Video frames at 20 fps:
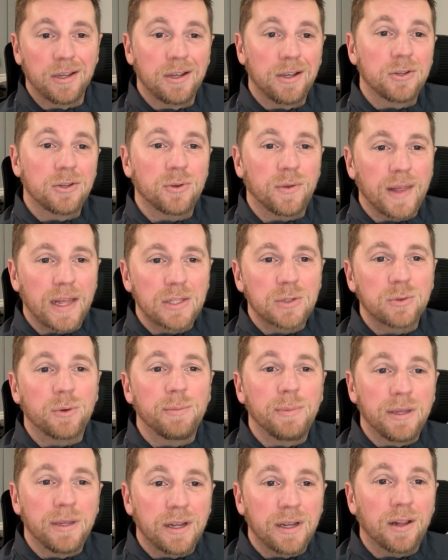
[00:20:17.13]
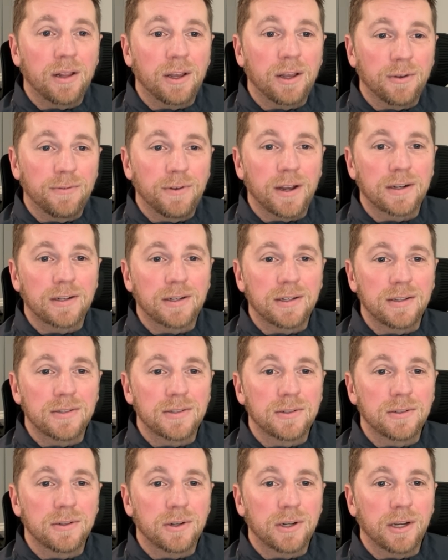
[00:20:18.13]
So that's what Mandela effect
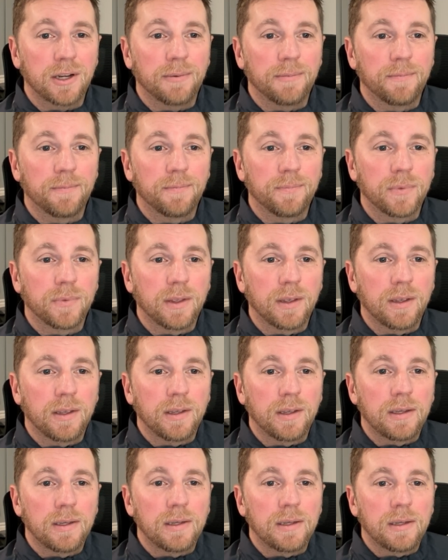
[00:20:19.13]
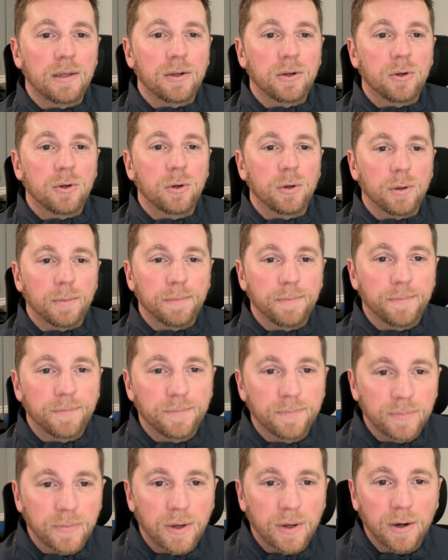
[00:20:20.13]
is. Okay, cool.
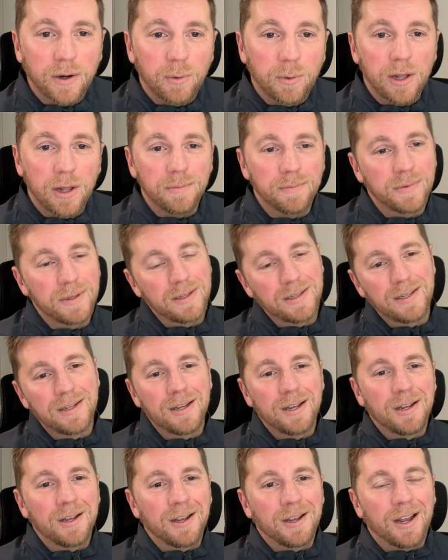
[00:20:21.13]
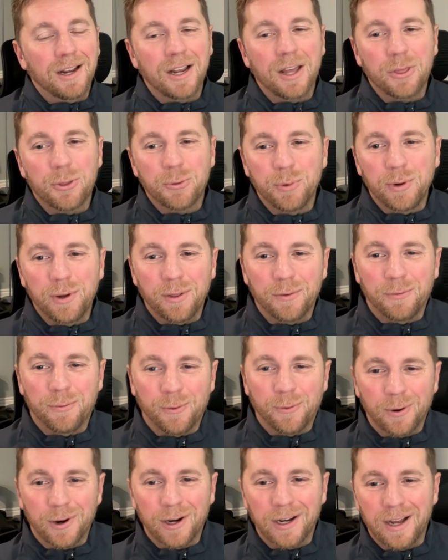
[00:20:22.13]
All right, well, I got 3 of the
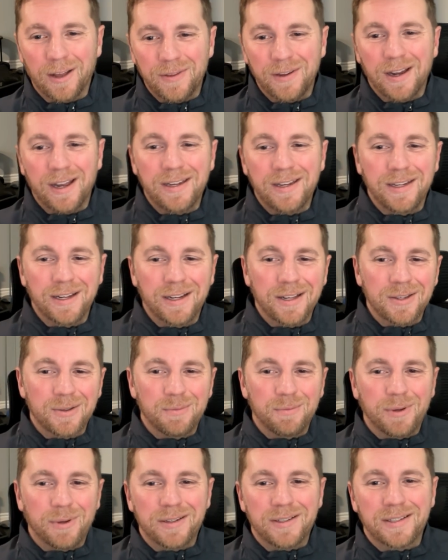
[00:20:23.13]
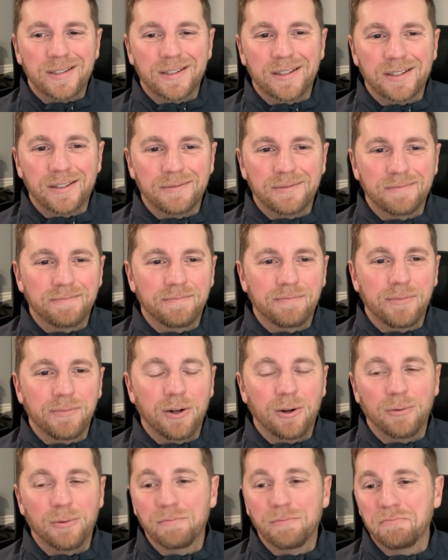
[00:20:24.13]
4. I got the idea, but, you
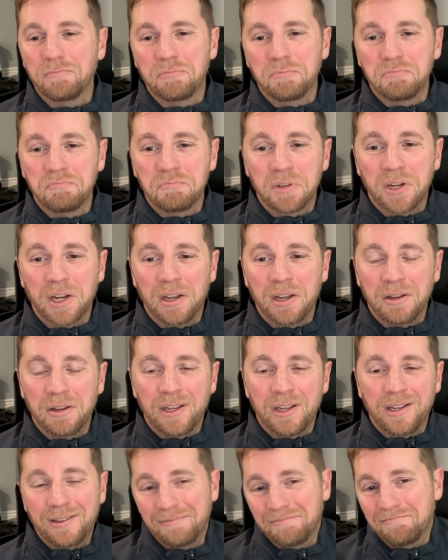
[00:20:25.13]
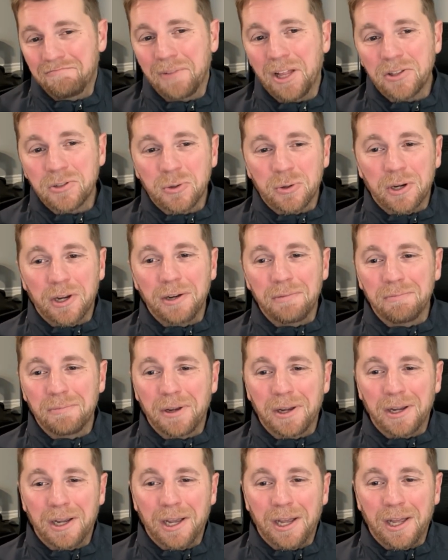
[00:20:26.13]
know, that's okay.
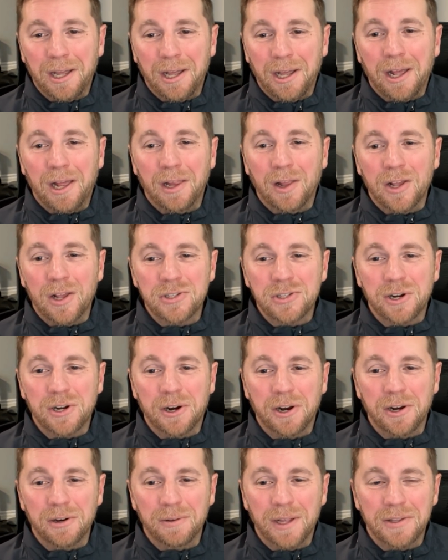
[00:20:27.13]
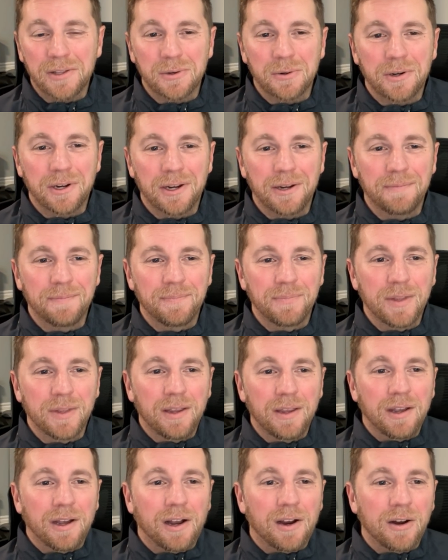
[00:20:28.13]
I lost a heart. That's okay.
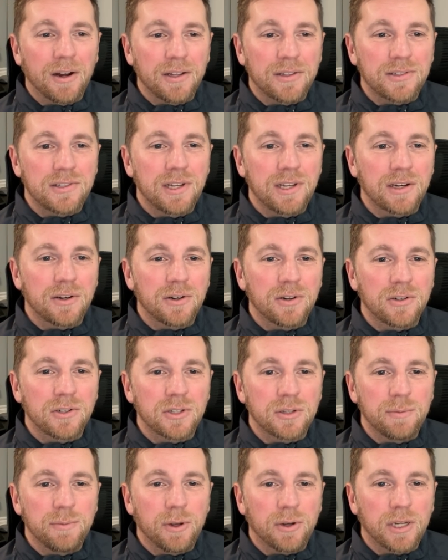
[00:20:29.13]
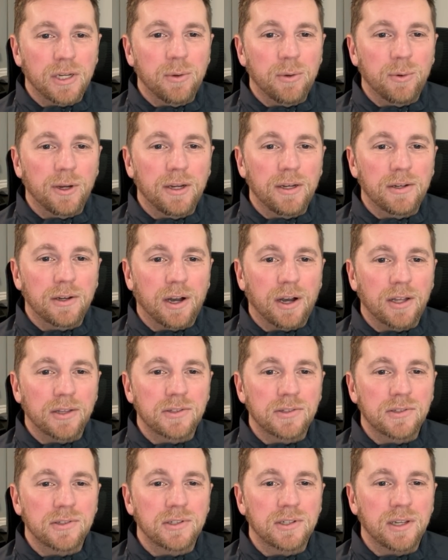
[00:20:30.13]
All right, Snickers, Milky Way,
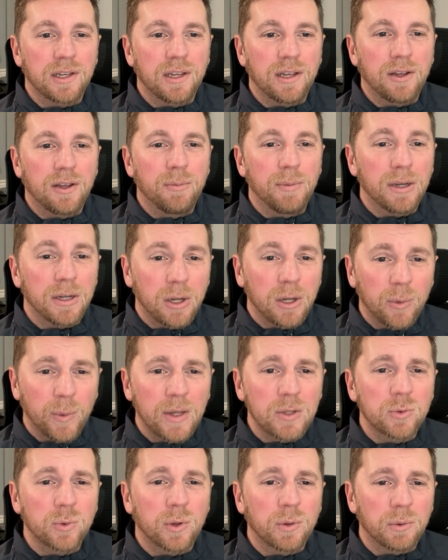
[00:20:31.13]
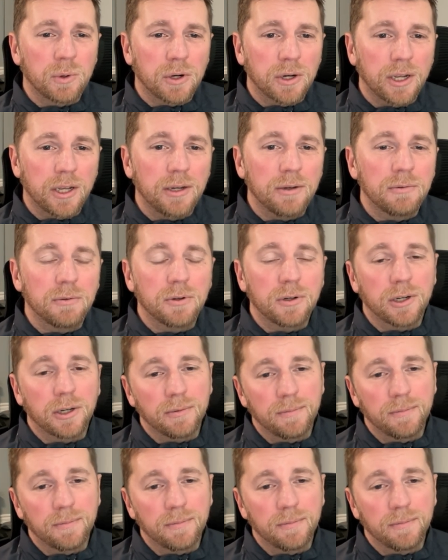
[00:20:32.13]
Dots. Milky Way is one word, eh? Okay.